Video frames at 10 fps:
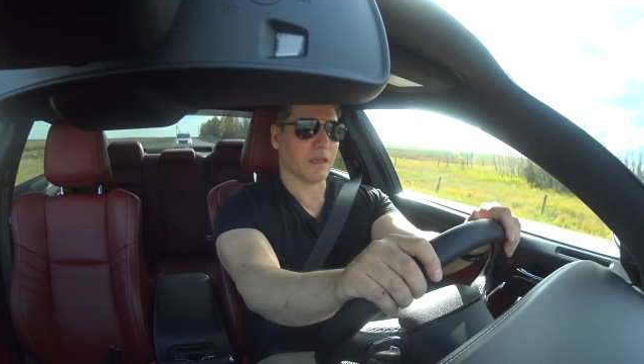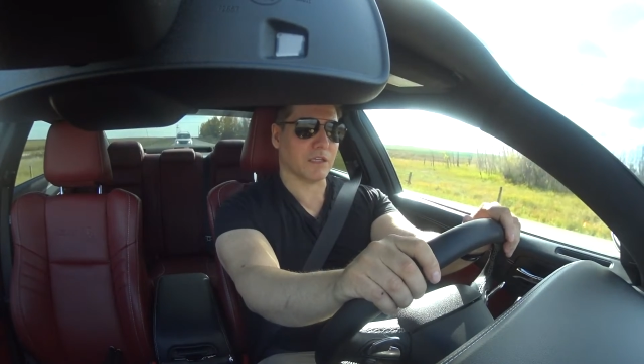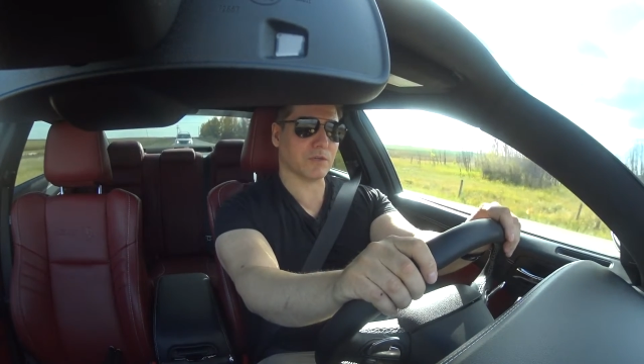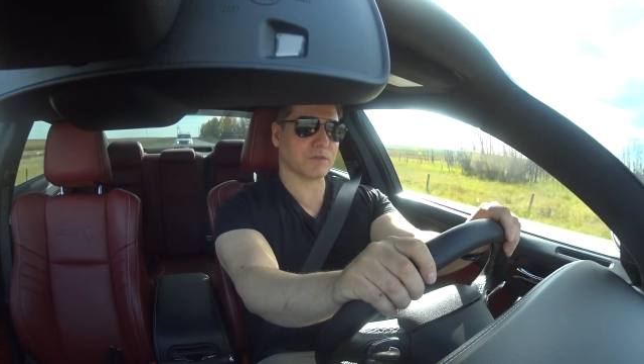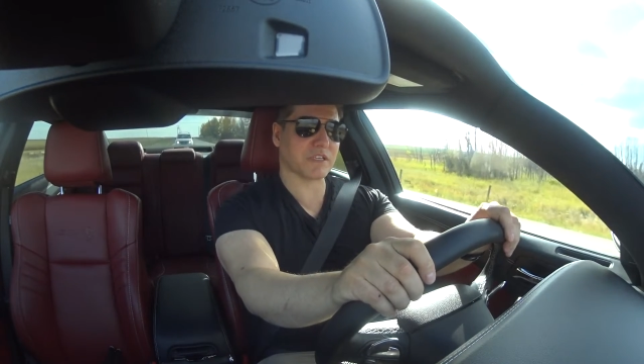
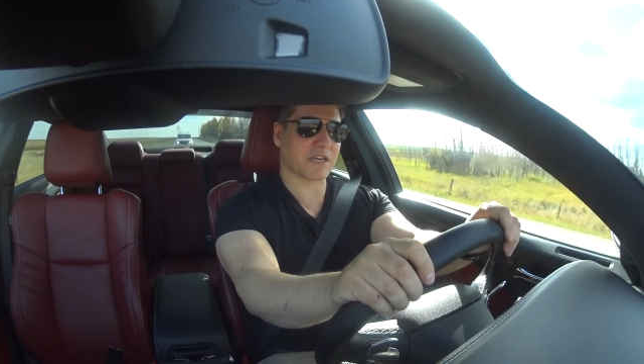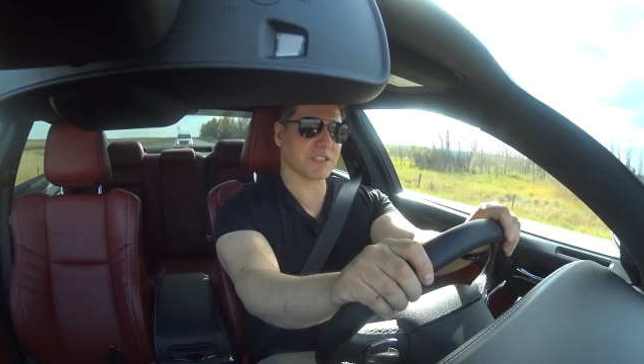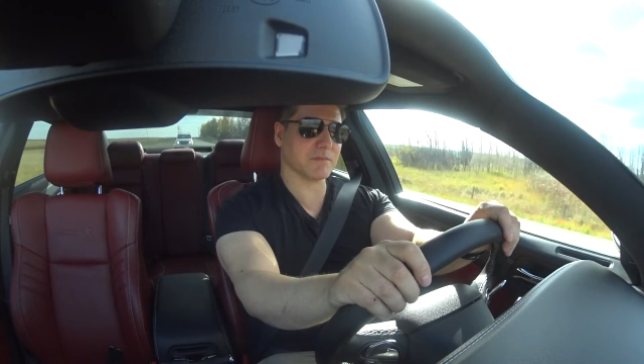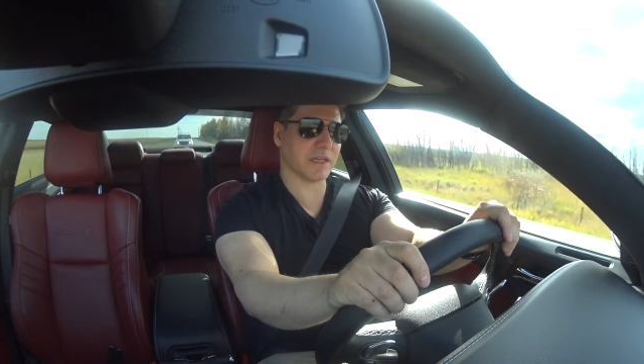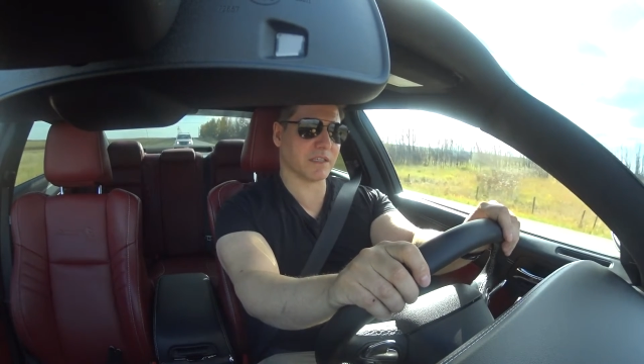You know, it was
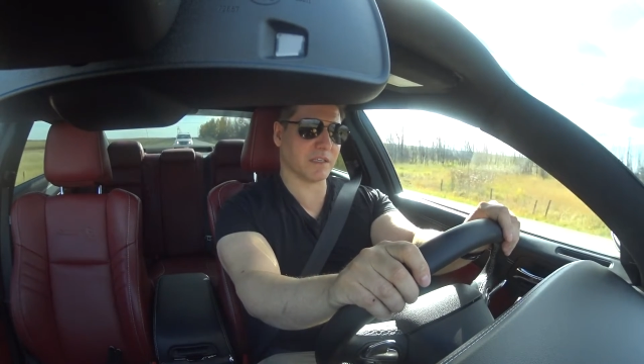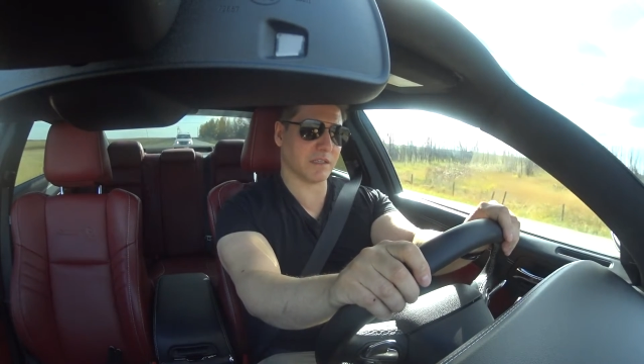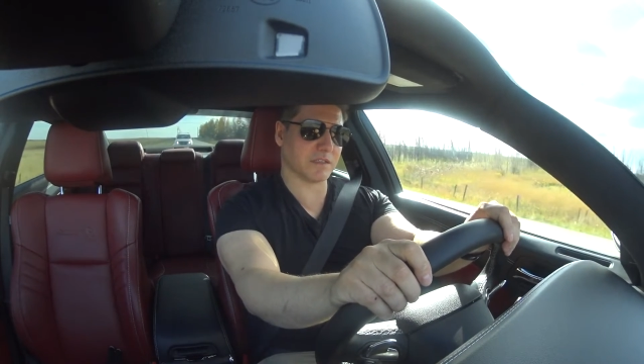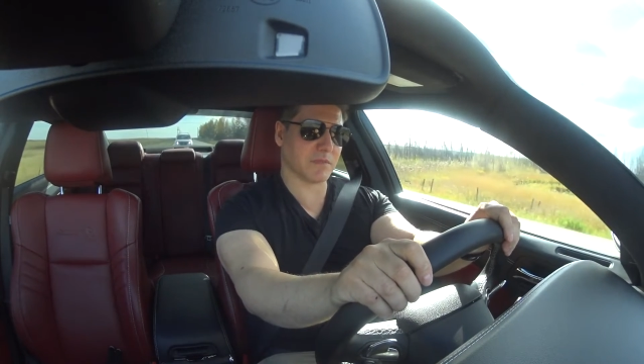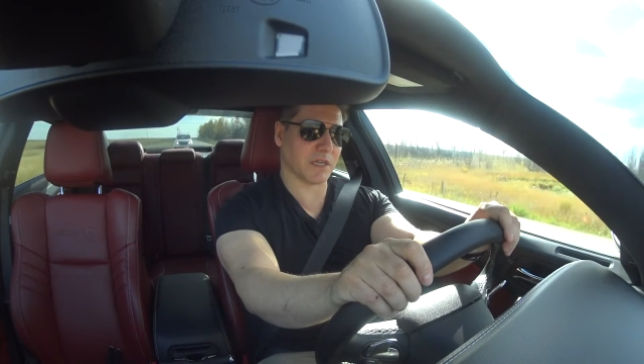actually my
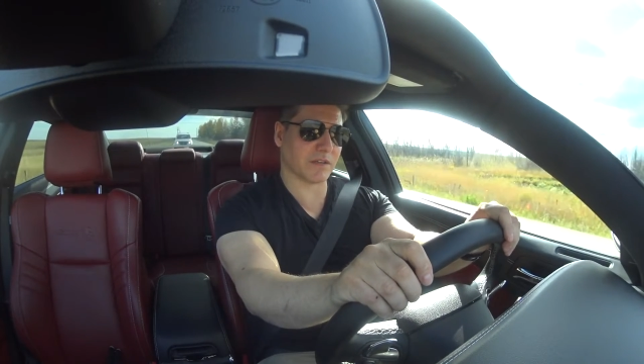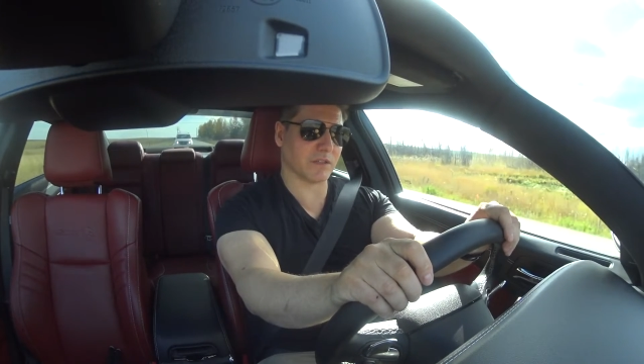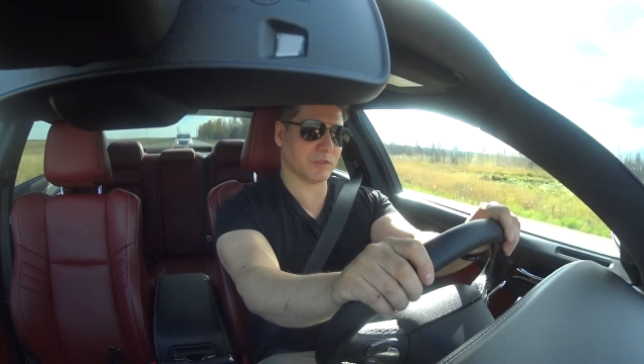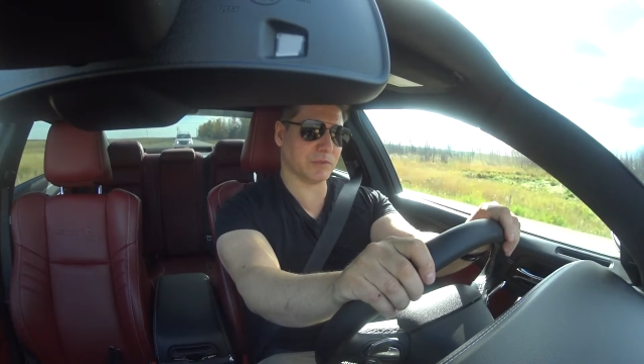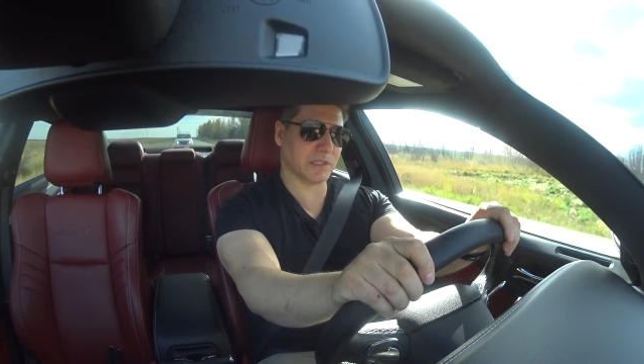kids. I
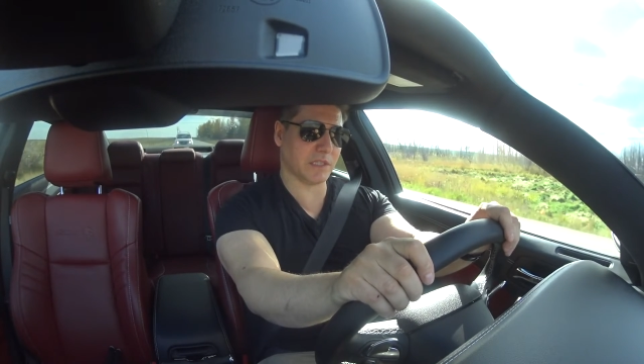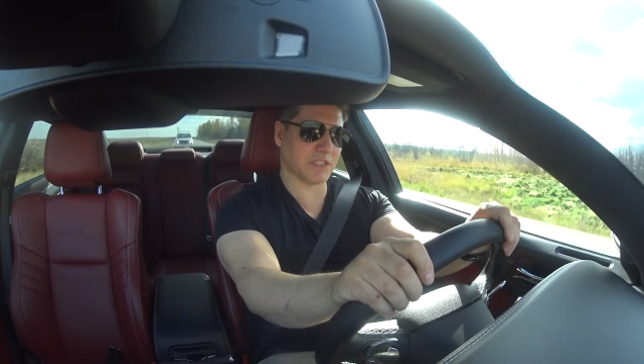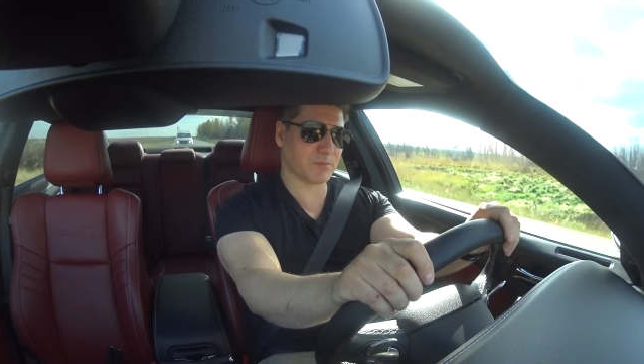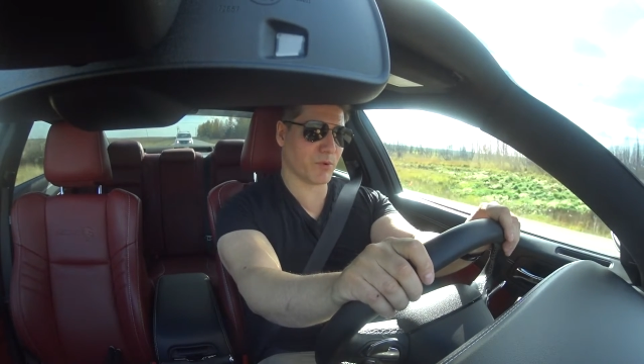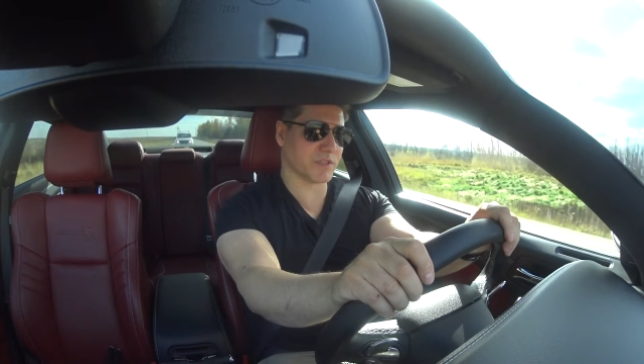got two
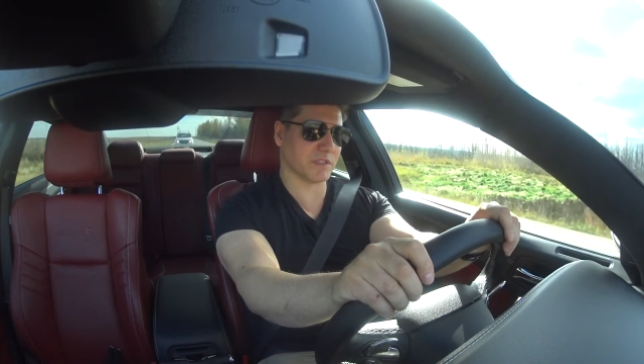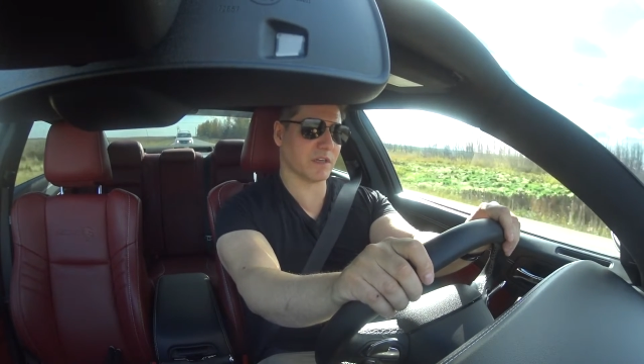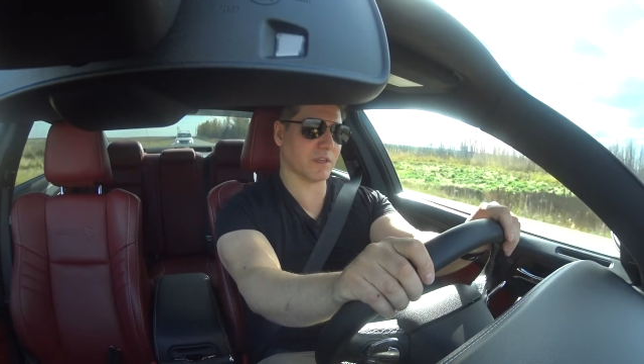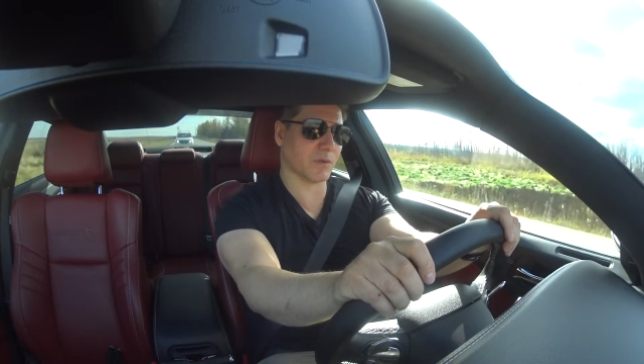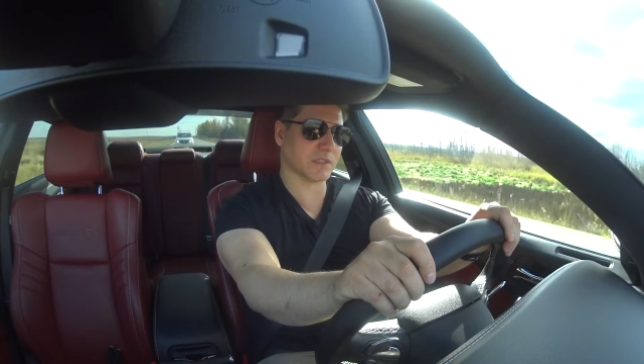teenage boys, and
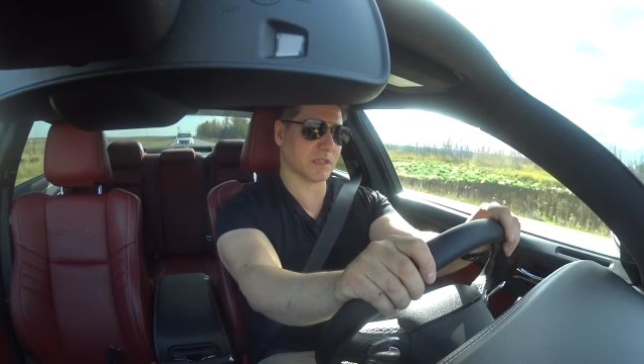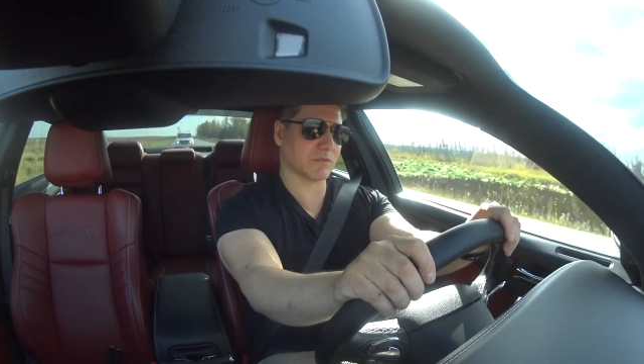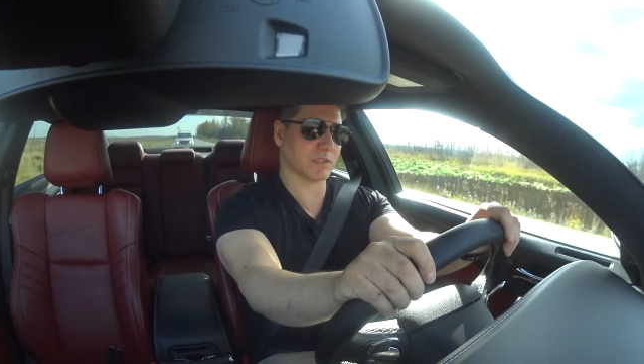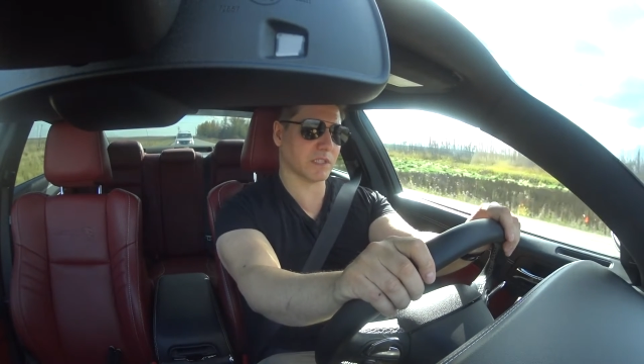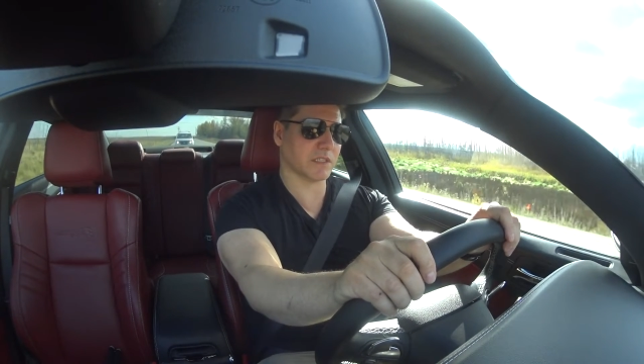they're the ones that
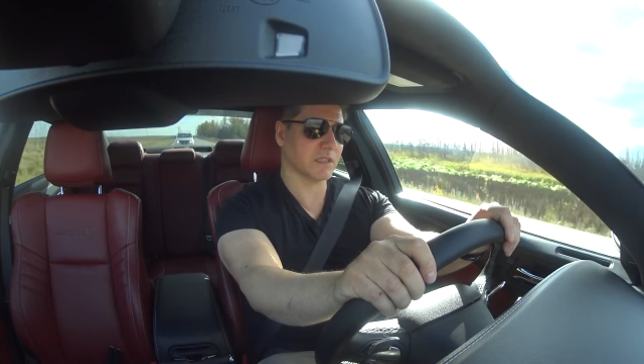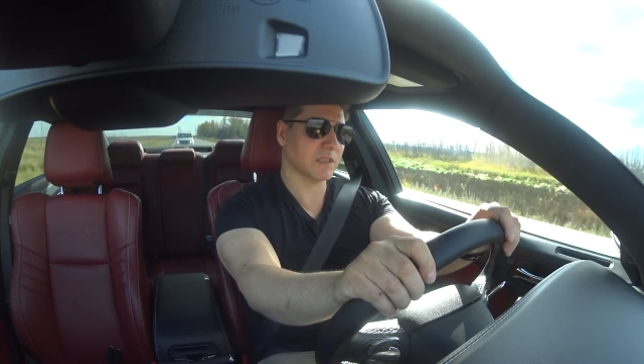really